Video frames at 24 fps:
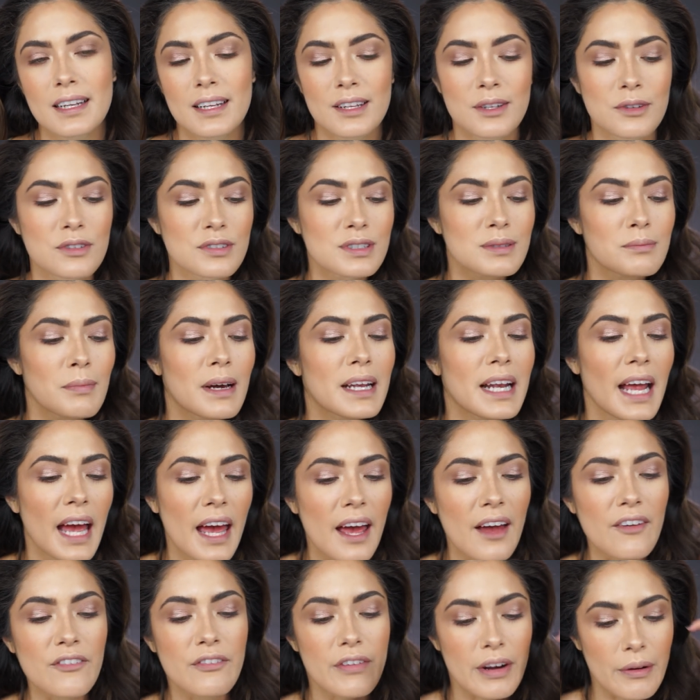There was mud
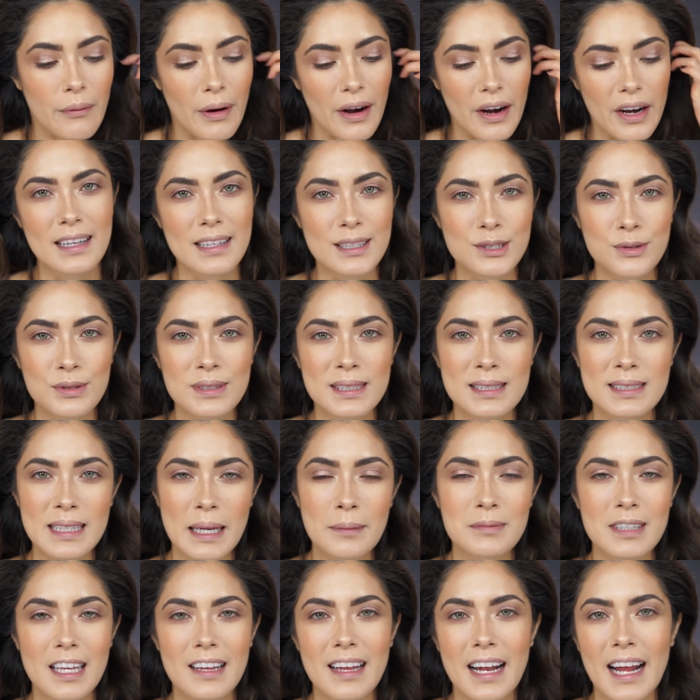everywhere. And this was the
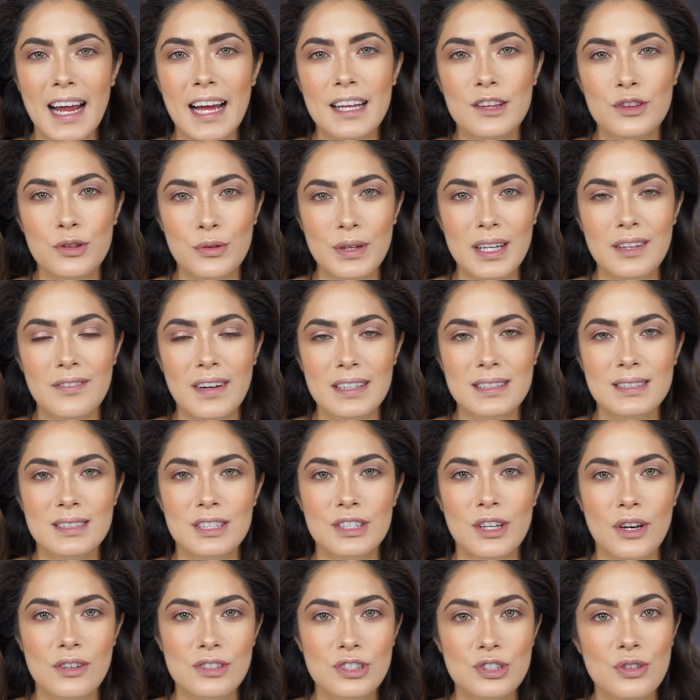same day that I had three events
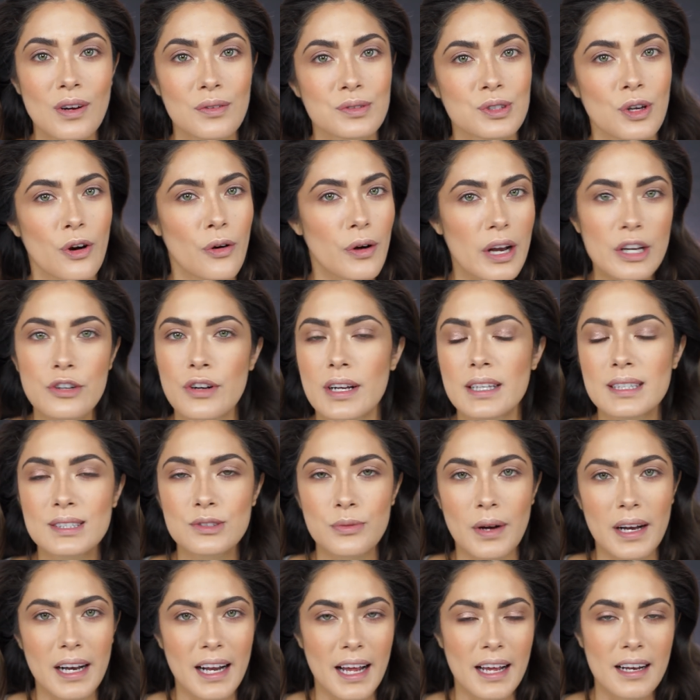to go to. I was already dressed,
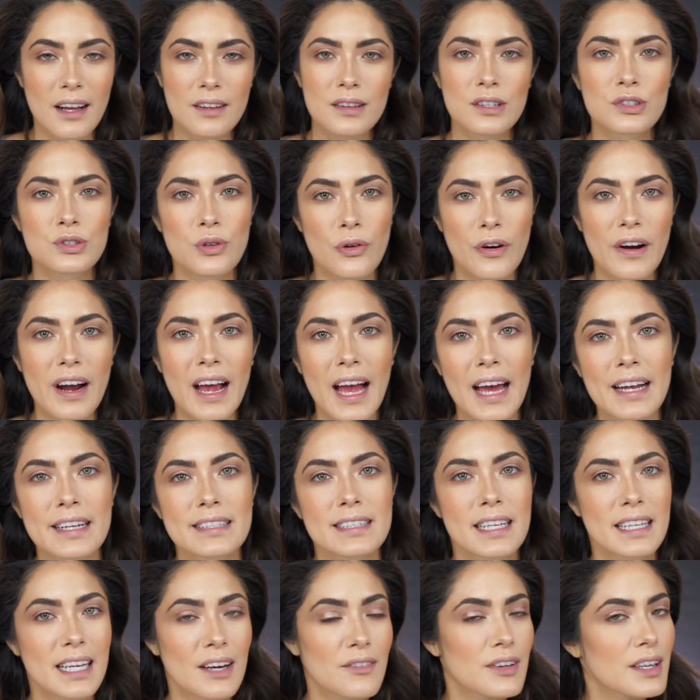ready to head out the door. I had to
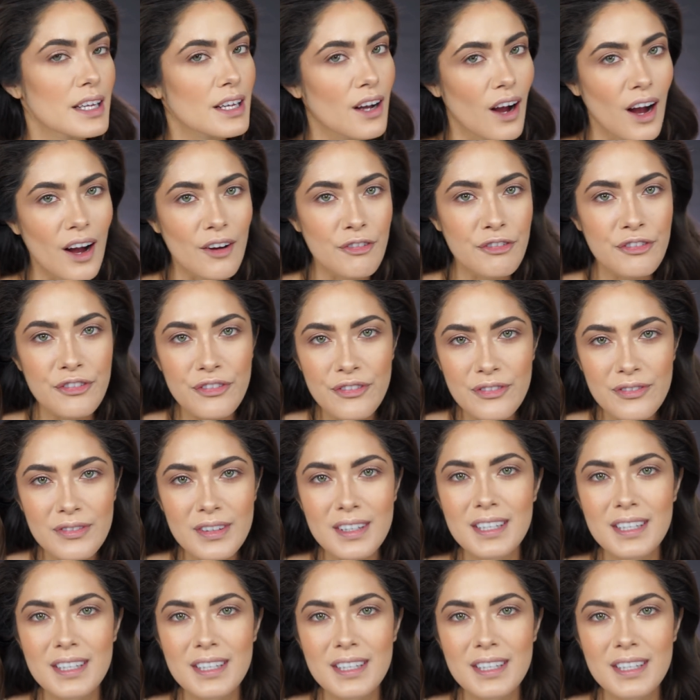take everything off,